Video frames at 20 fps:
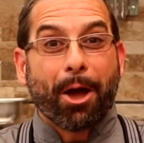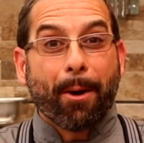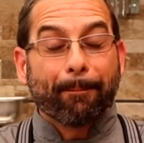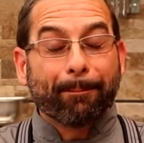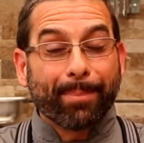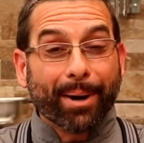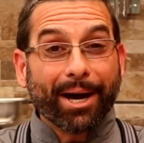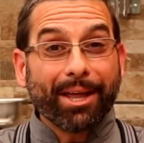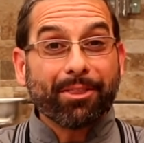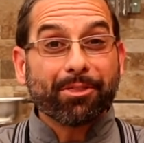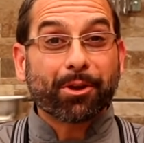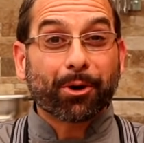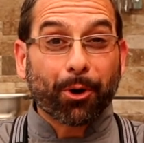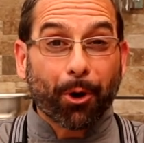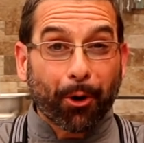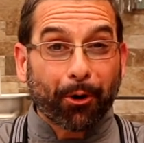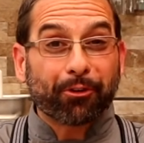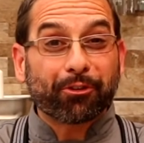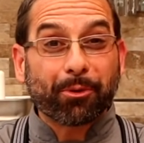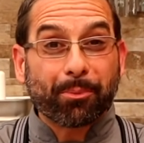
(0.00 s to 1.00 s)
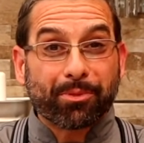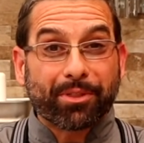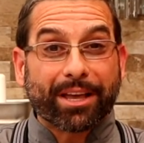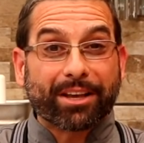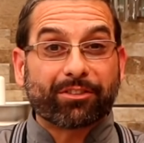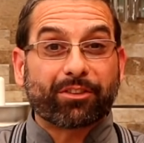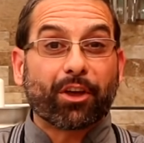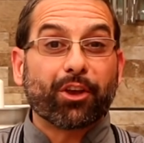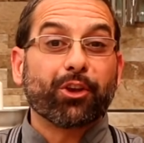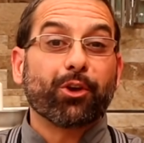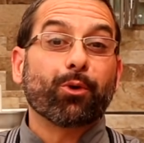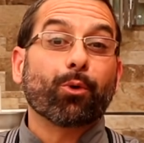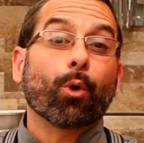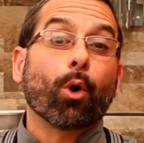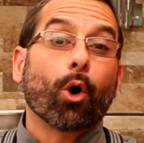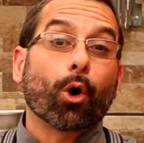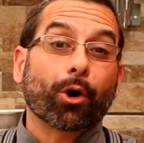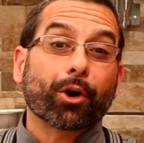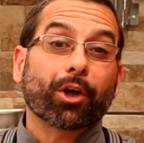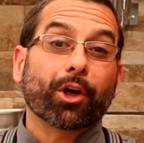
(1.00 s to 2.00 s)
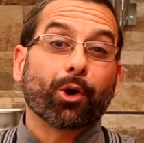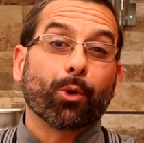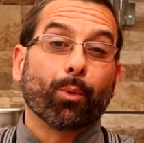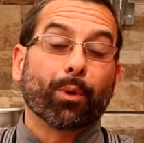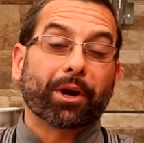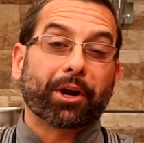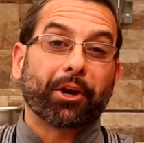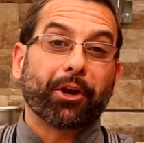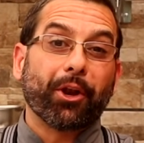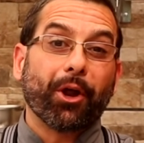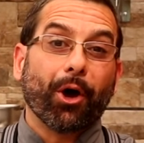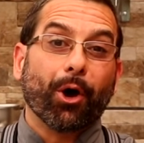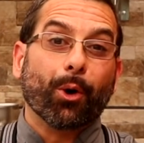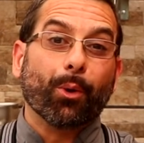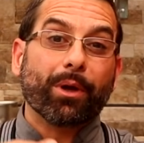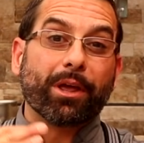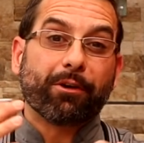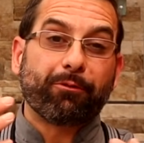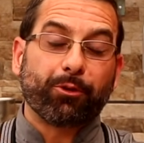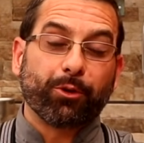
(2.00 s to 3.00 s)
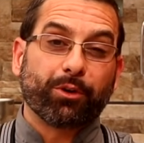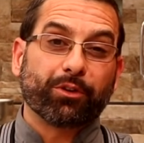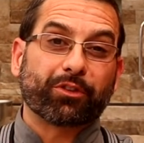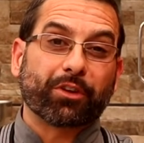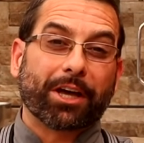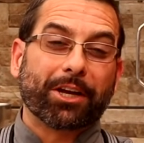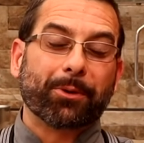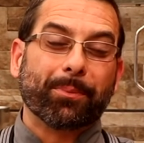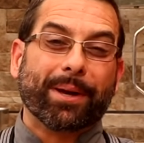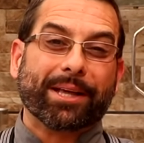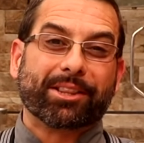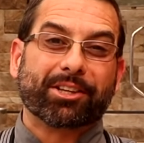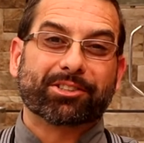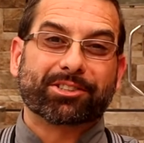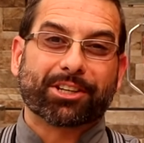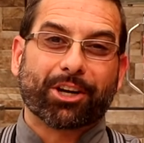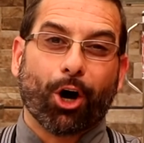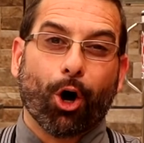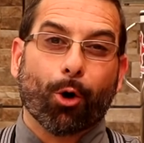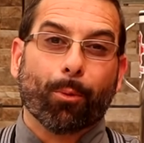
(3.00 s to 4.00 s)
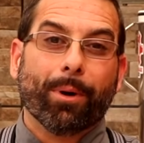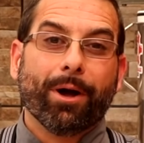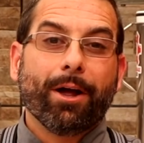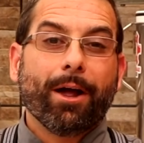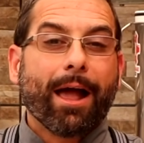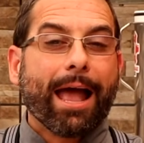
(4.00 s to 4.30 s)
but there are some things that you are going to want to know if you decide to make this at home.